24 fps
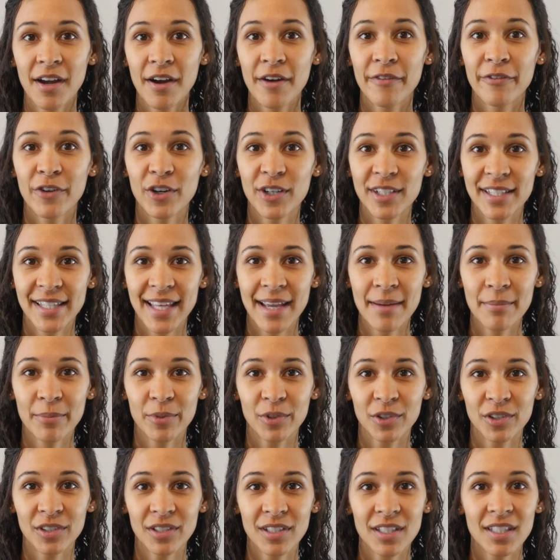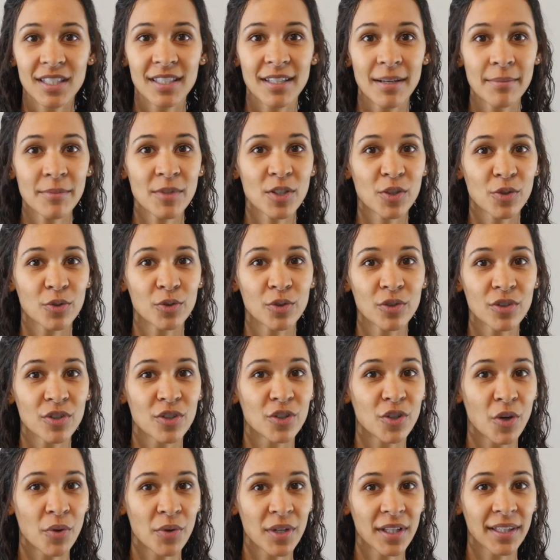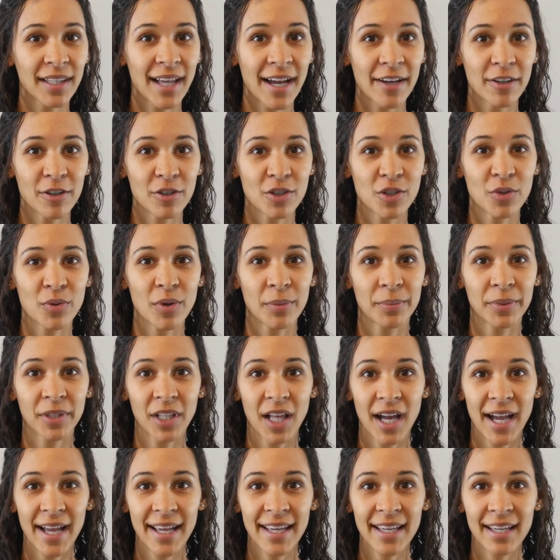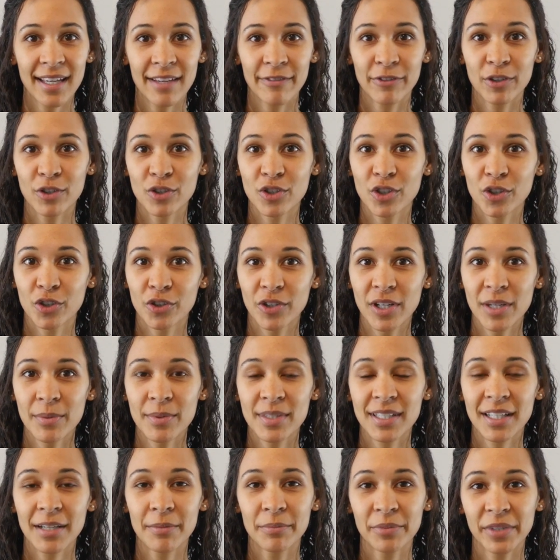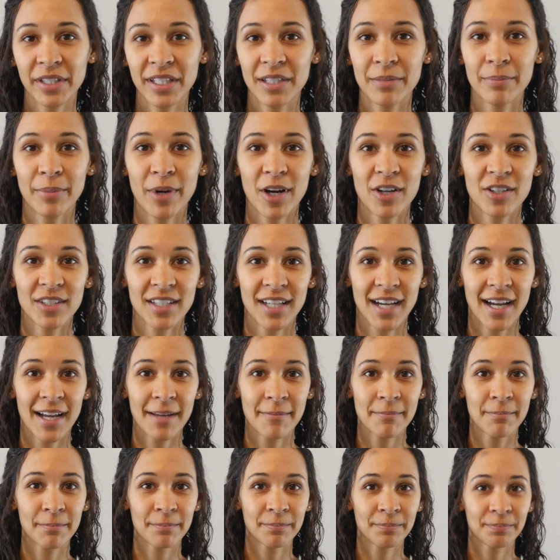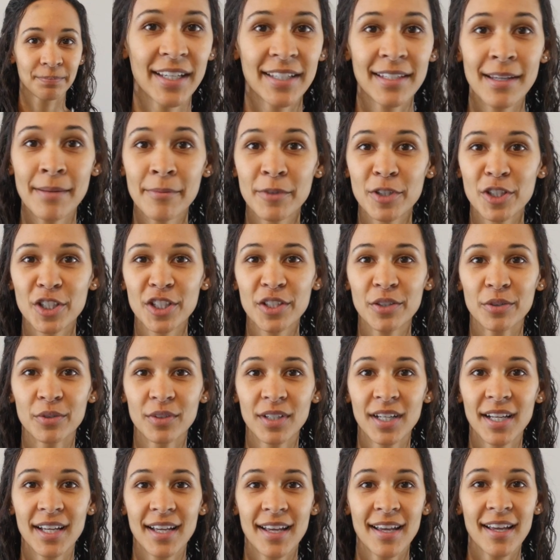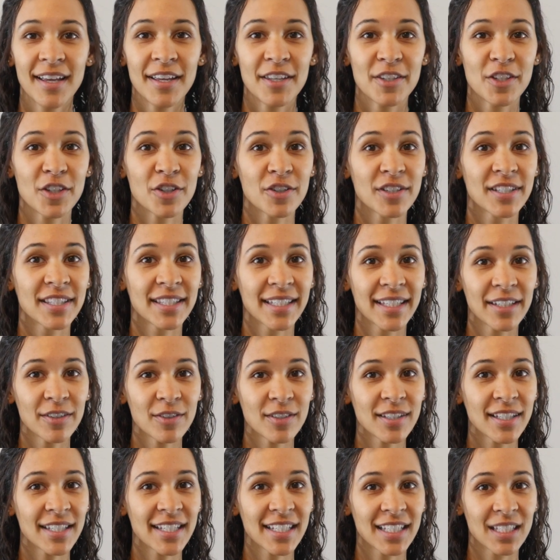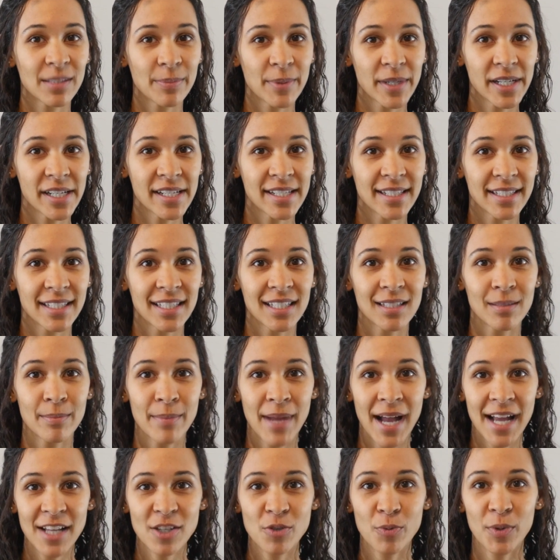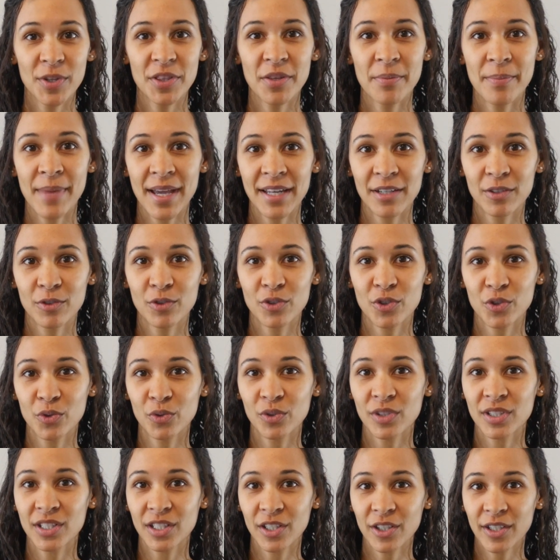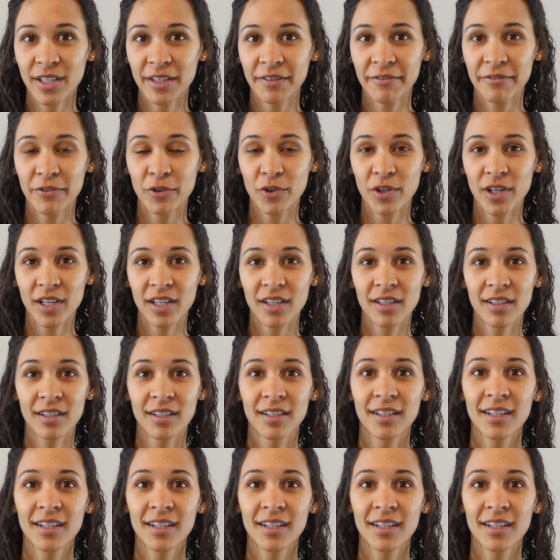For example, some schools don't allow you to apply if your degree was completed part-time. Number 2, do your skills and experiences match what the medical school is looking for?